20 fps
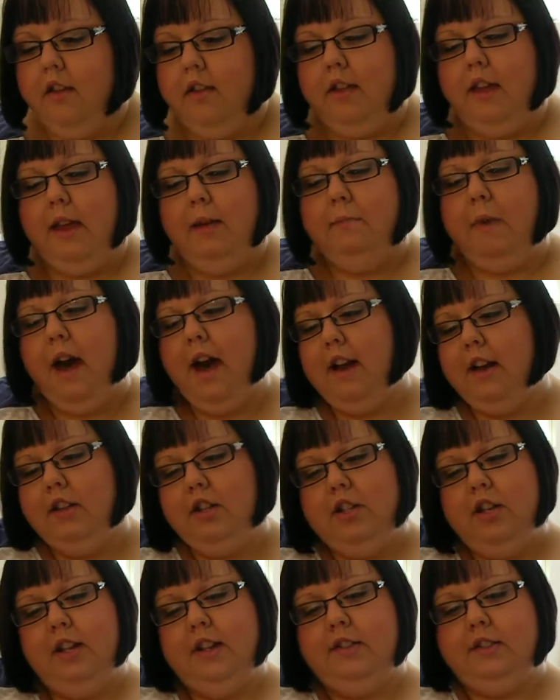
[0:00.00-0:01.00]
The
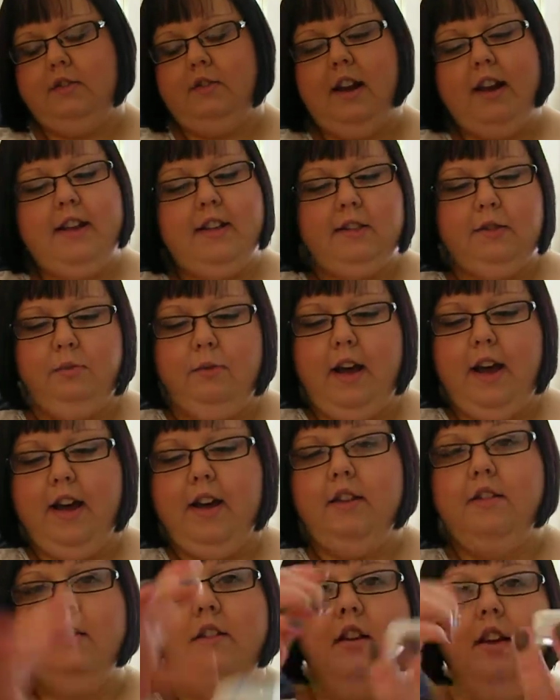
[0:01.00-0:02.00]
packaging is great as
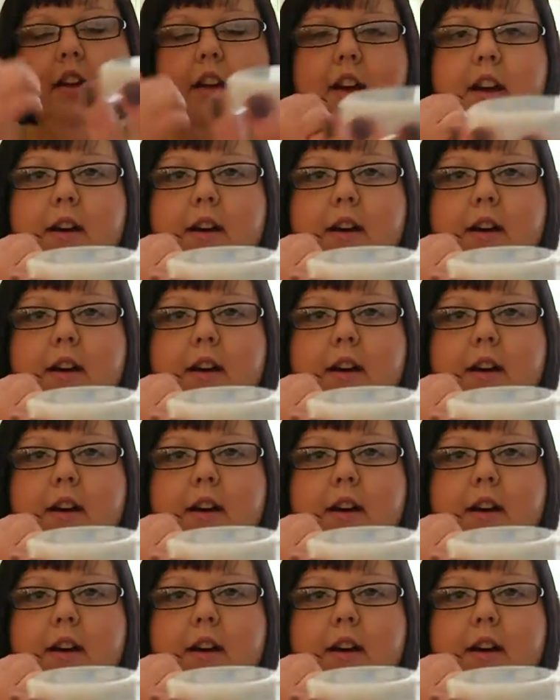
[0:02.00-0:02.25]
well. It